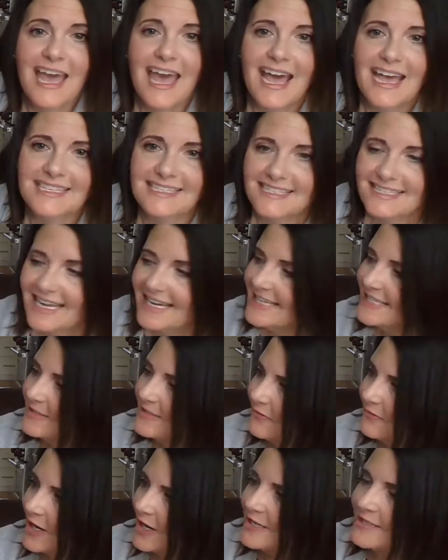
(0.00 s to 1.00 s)
has a nice
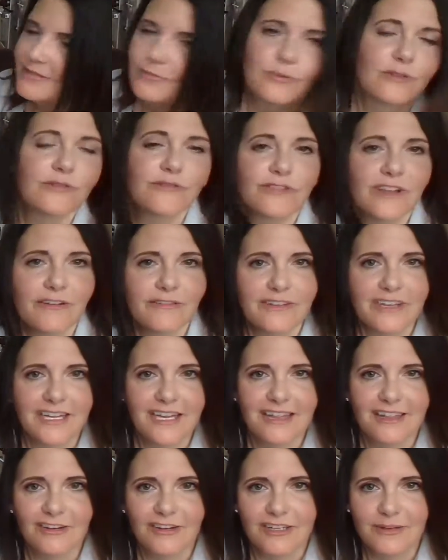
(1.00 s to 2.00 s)
friend with Fluffy,
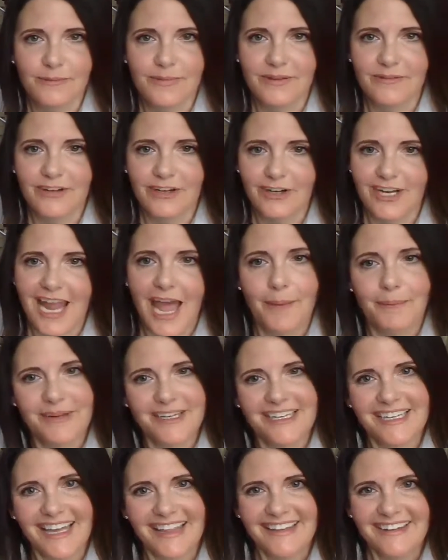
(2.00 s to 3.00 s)
and they're going to be very happy
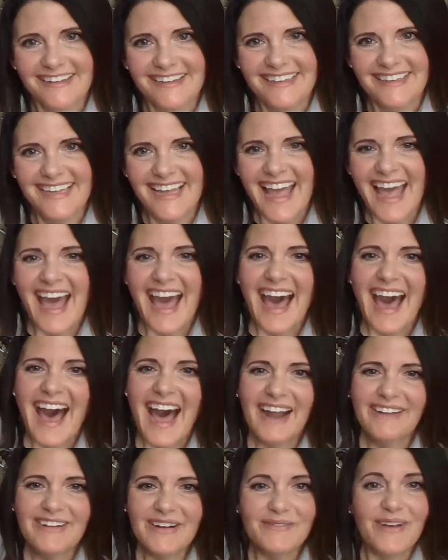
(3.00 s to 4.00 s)
together.
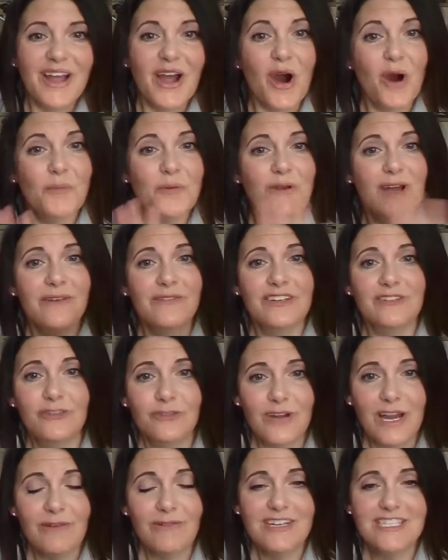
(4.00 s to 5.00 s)
All right, well, I hope you have a
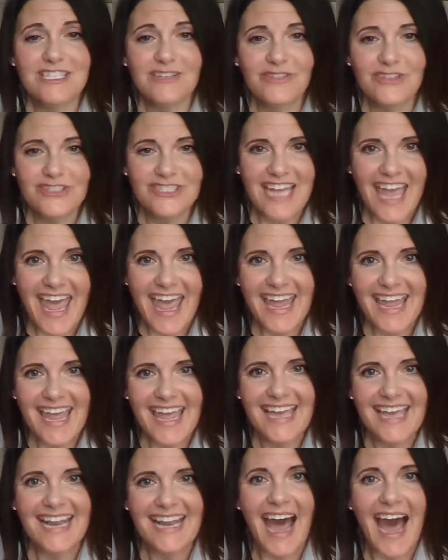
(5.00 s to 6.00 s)
great rest of your day,
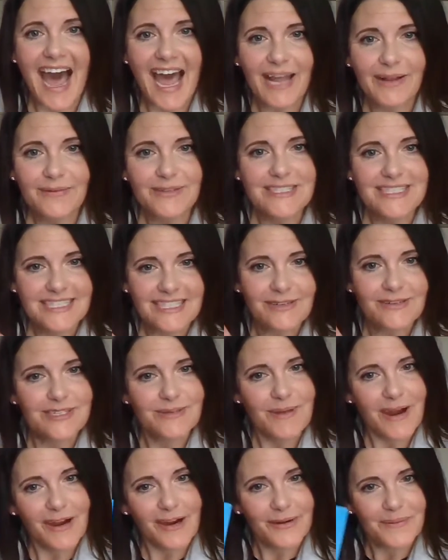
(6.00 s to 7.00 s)
and I will see you
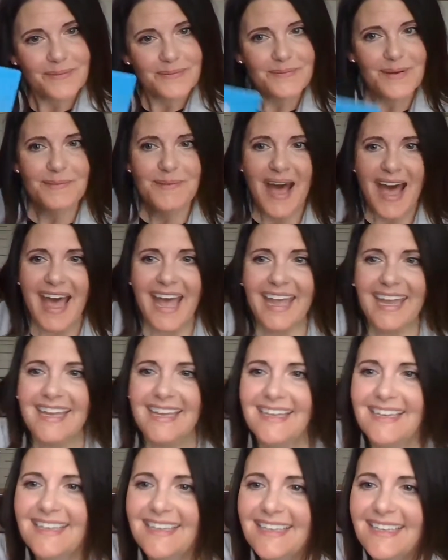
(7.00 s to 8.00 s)
tomorrow.
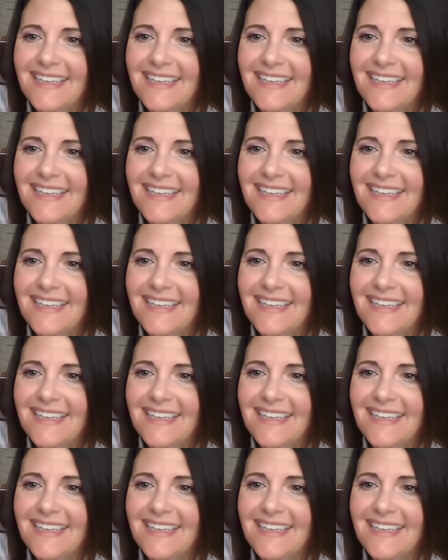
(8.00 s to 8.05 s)
Bye-bye.